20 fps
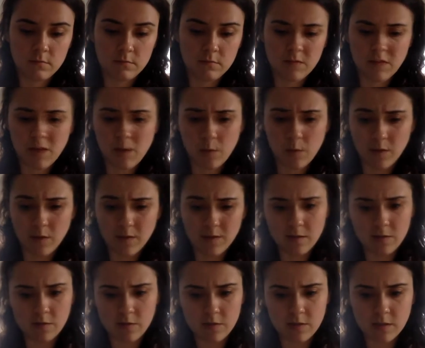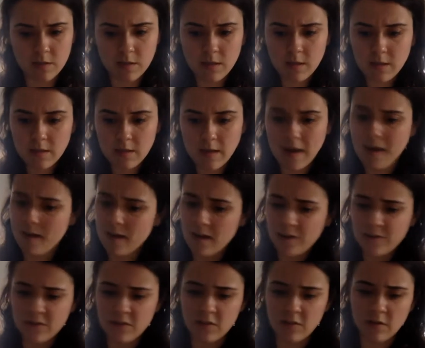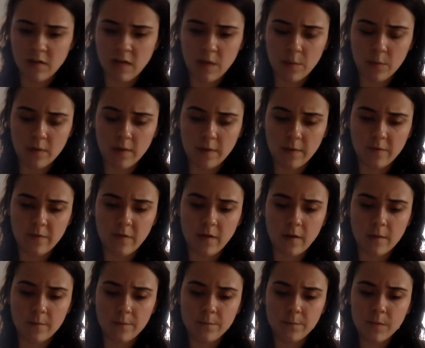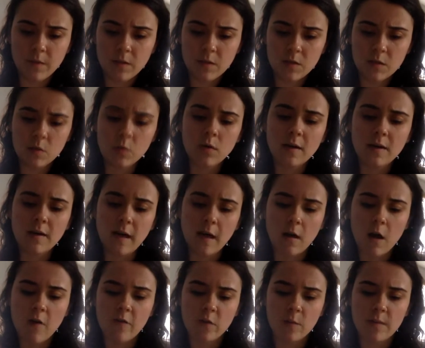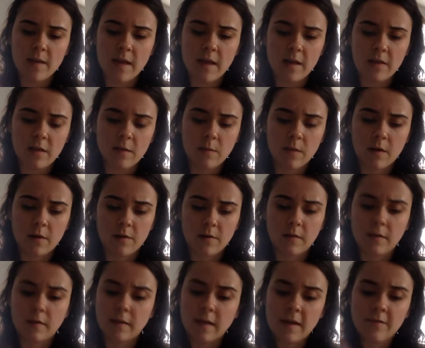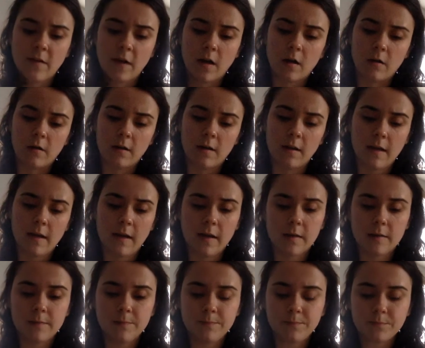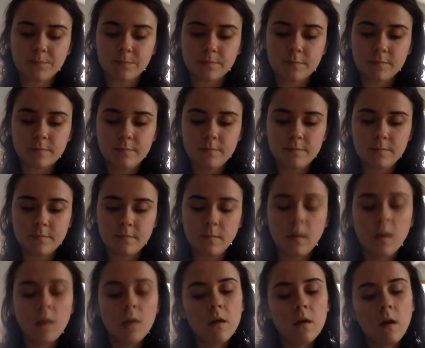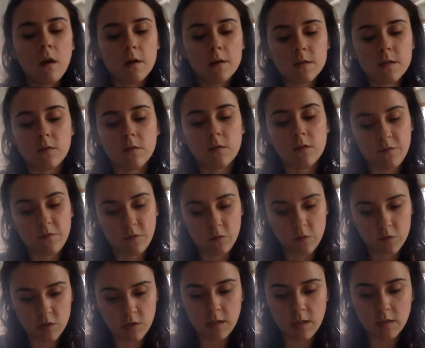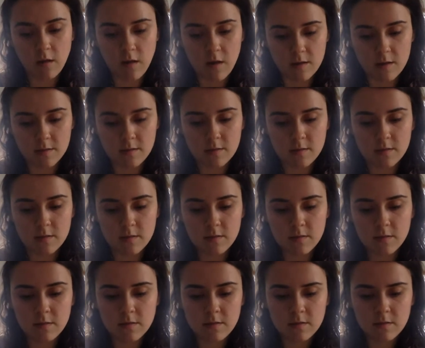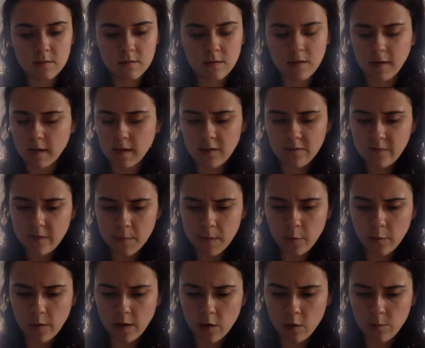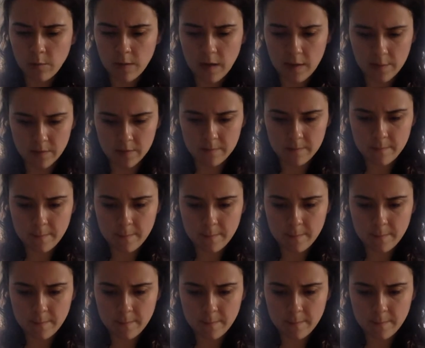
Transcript: I wasn't interested. I had enough to do to help around the farm. School could not offer me anything better than the life I already had. Also, if you should get lost, I can find my way home, Papa.